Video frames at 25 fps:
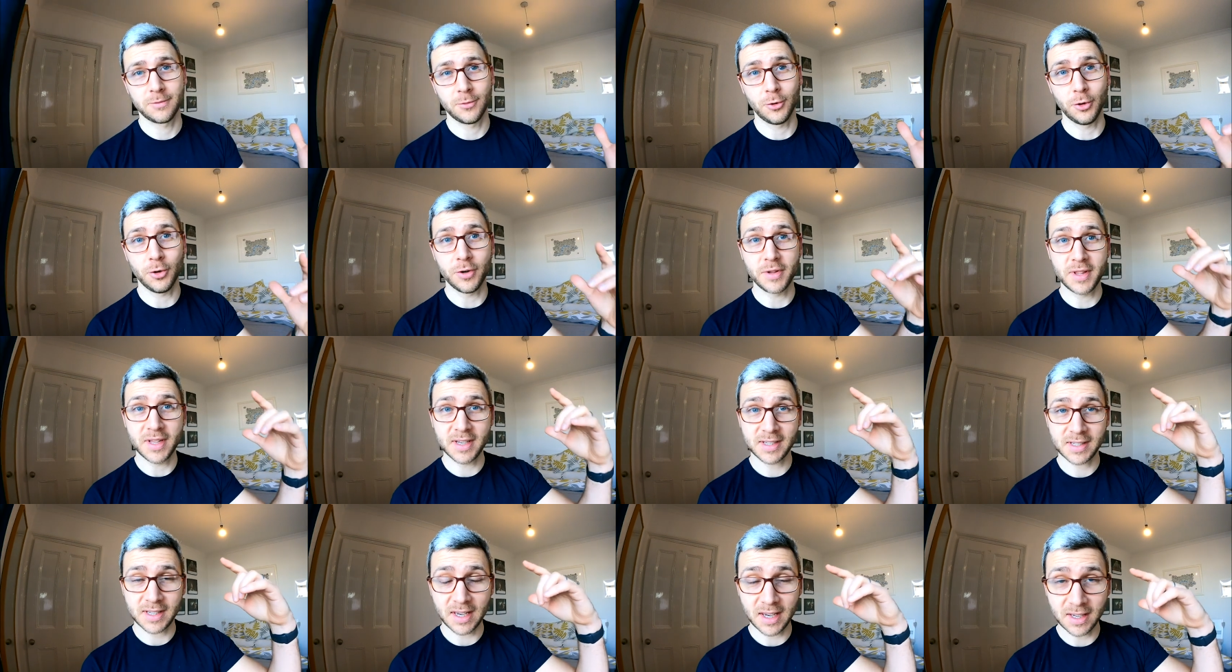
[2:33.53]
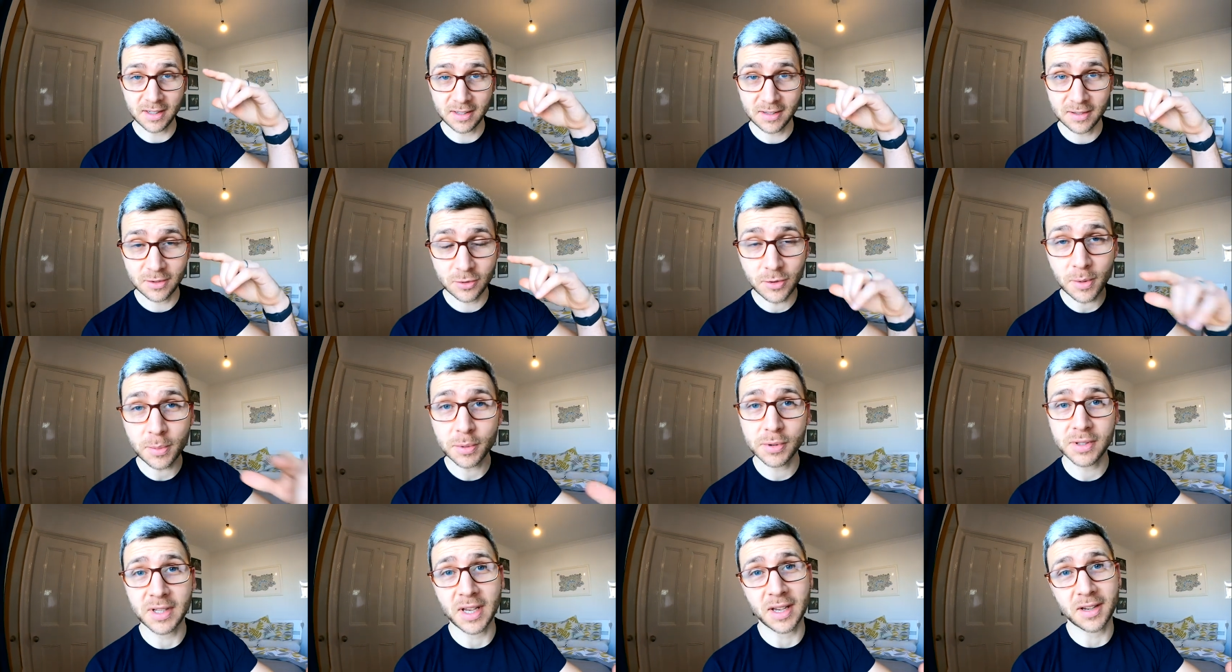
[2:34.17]
or in this case,
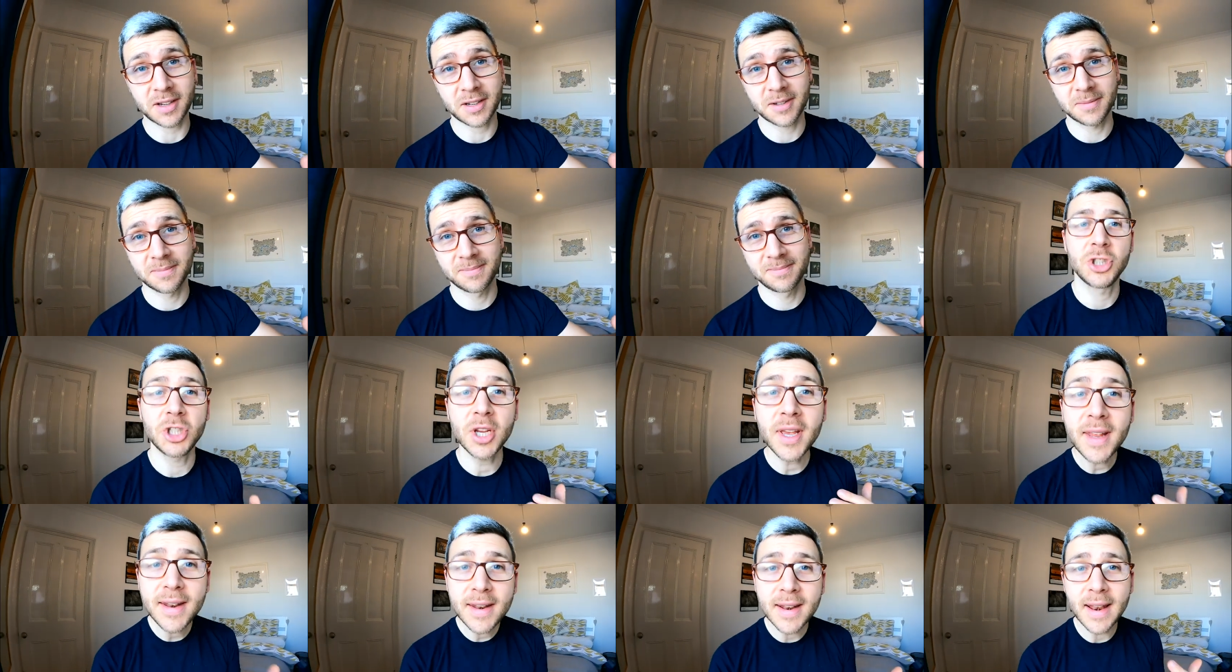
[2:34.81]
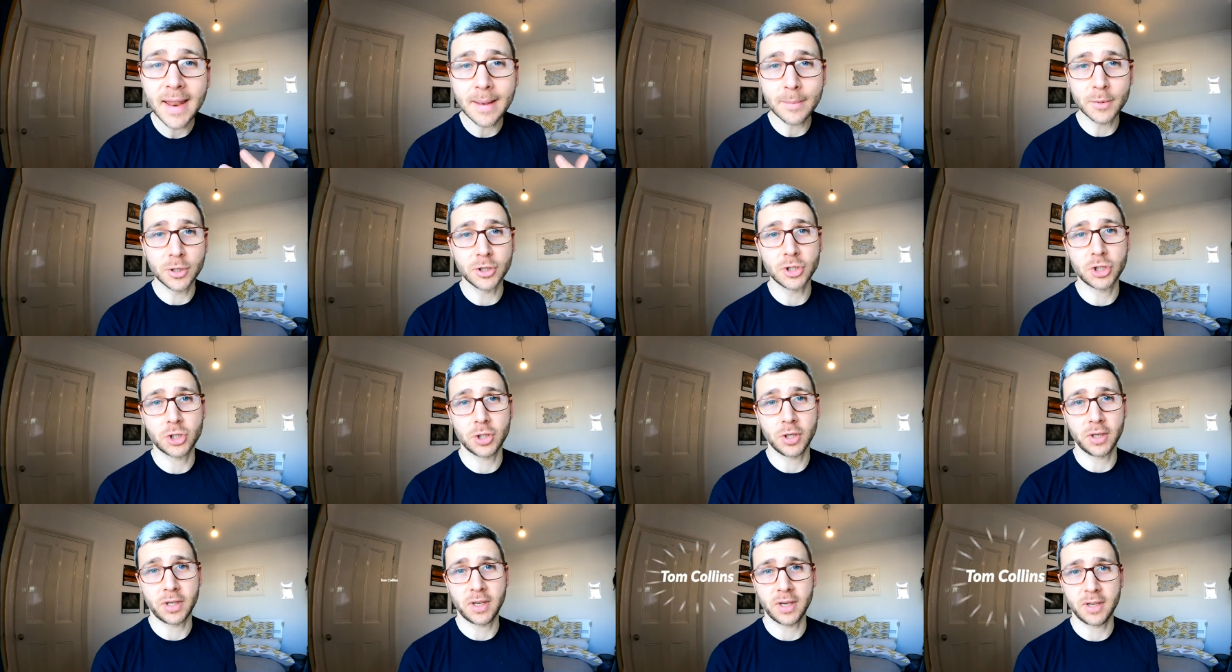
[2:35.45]
triple sec, gin, lemon,
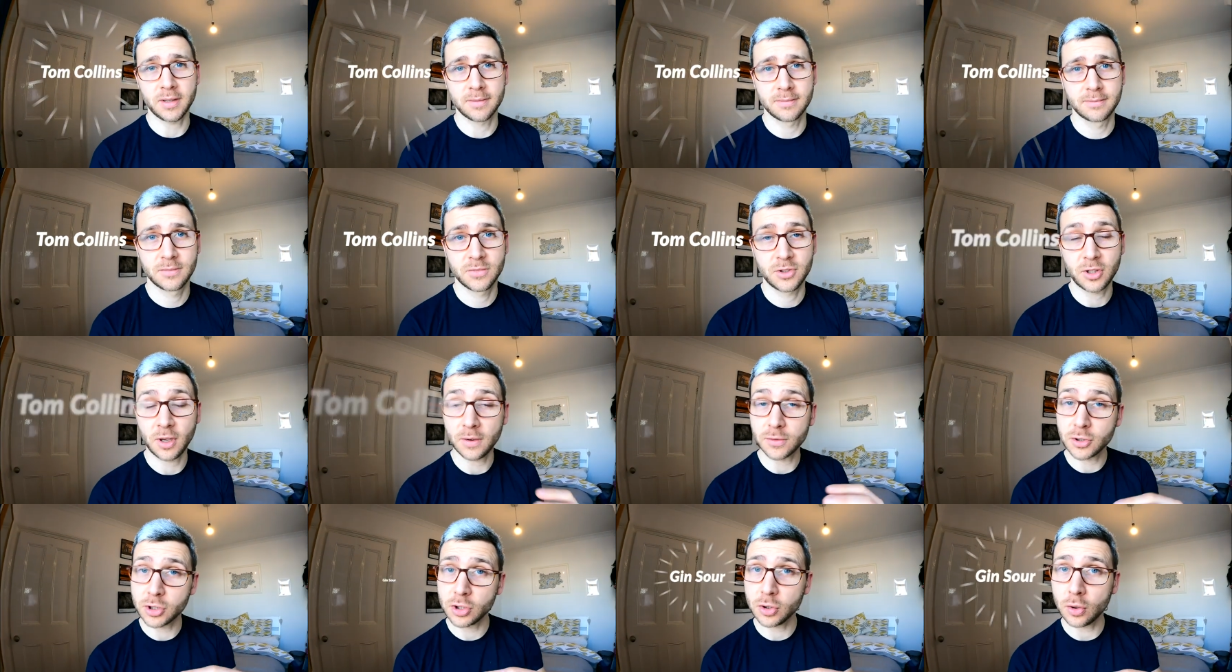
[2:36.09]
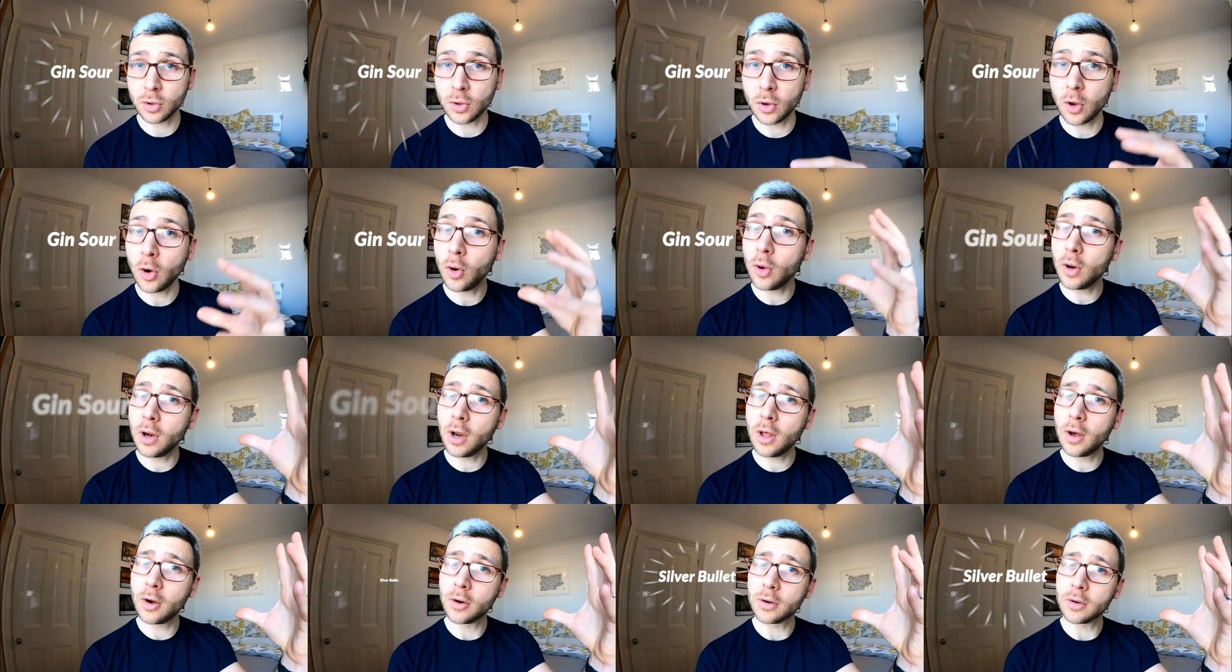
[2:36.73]
sugar, served short or
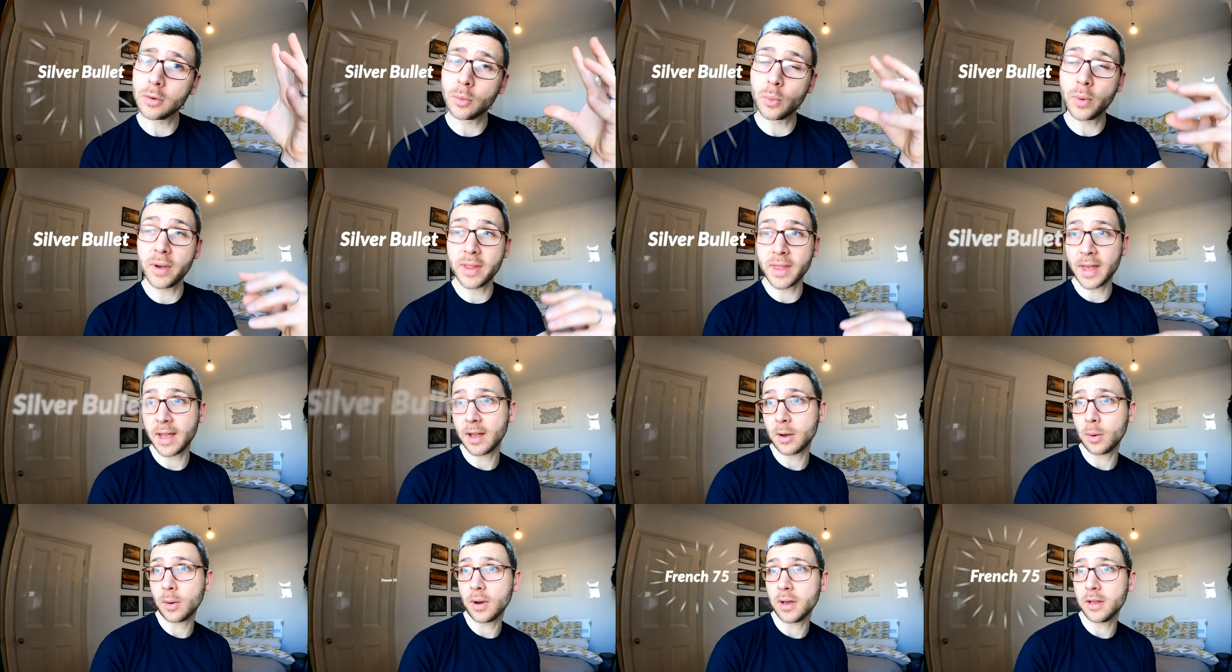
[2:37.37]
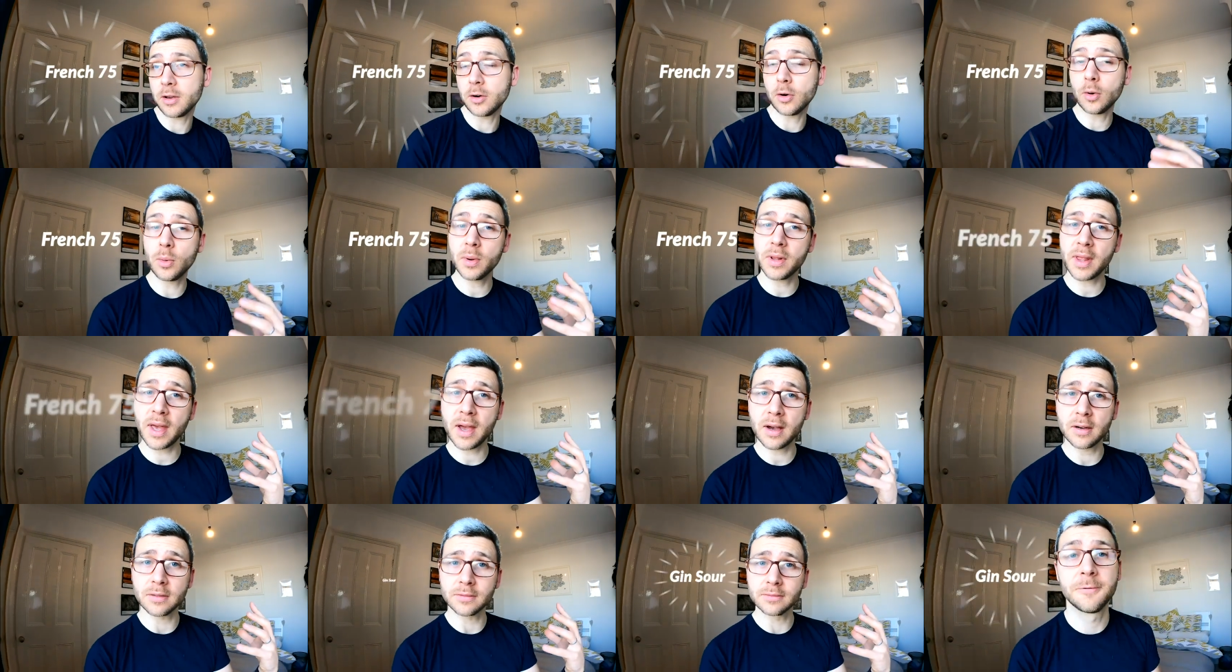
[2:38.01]
long, with egg white or
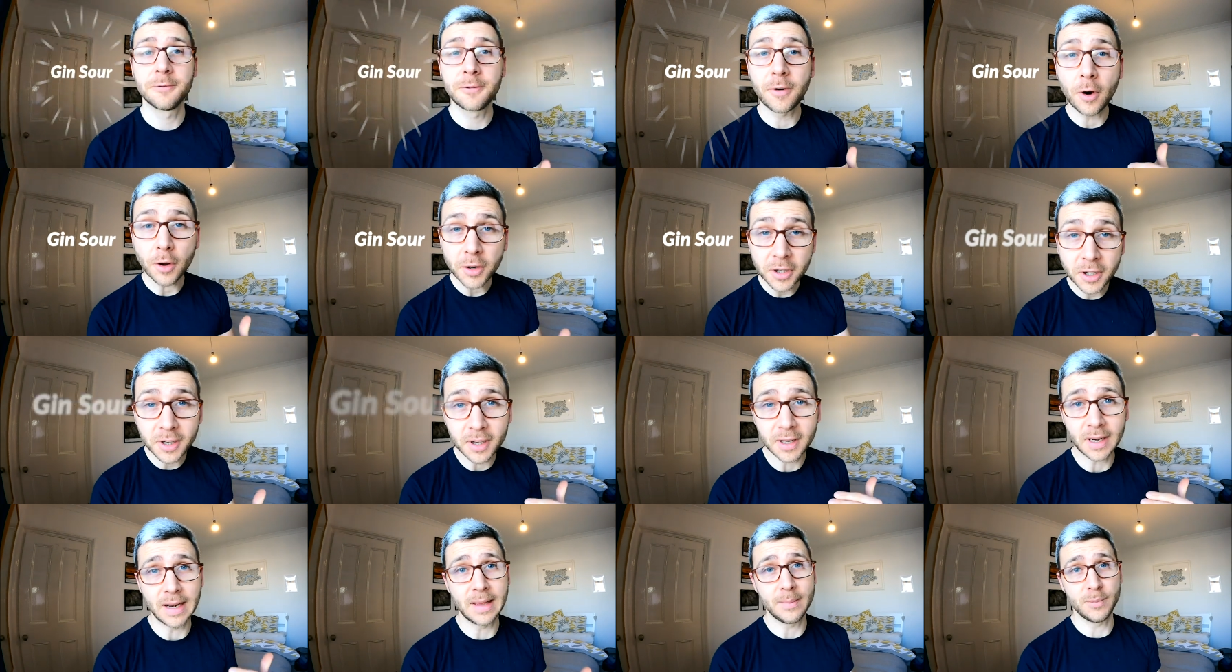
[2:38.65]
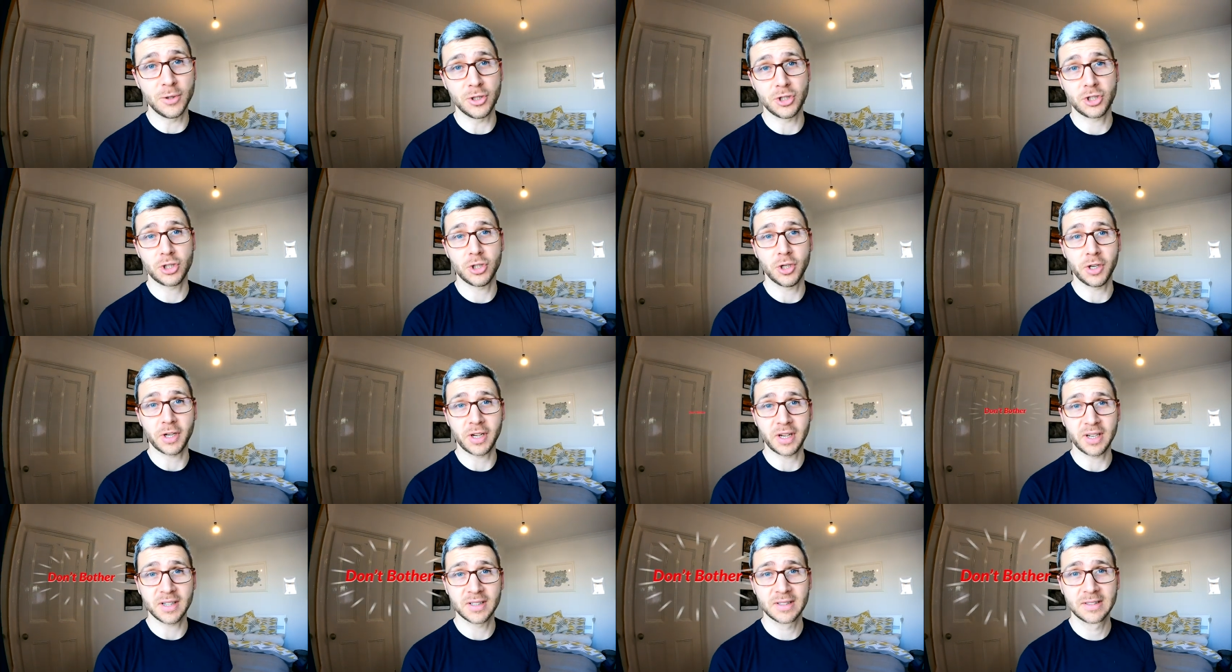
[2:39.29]
without, vodka, lemon,
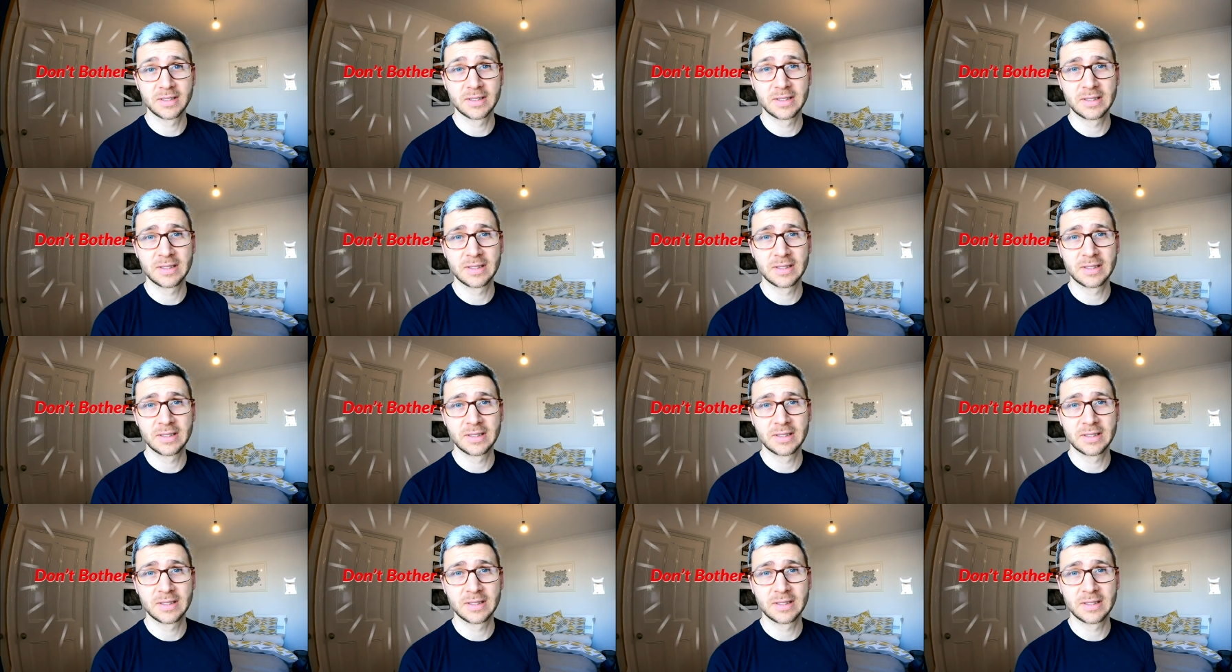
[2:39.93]
sugar.